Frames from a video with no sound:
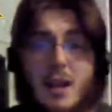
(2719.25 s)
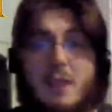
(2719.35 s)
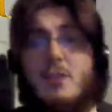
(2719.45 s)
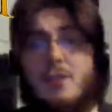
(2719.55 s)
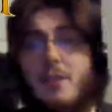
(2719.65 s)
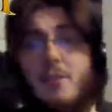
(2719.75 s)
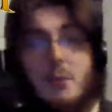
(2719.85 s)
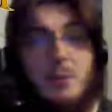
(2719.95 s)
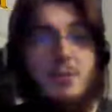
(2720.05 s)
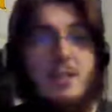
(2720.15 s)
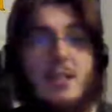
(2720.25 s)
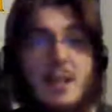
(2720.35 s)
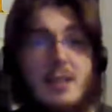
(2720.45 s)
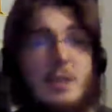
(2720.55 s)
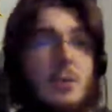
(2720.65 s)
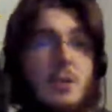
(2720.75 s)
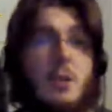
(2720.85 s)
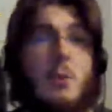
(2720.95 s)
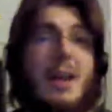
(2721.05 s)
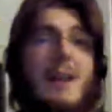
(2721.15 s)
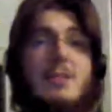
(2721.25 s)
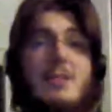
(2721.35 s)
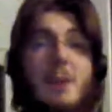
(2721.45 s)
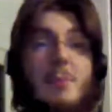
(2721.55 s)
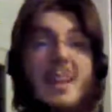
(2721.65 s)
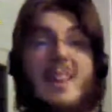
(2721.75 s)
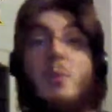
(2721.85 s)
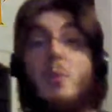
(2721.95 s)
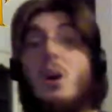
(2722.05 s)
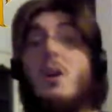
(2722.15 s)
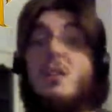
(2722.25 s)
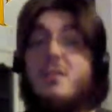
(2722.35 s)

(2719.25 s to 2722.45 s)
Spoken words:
And those that are following Crit It and Hit It and want to know what else is happening in the world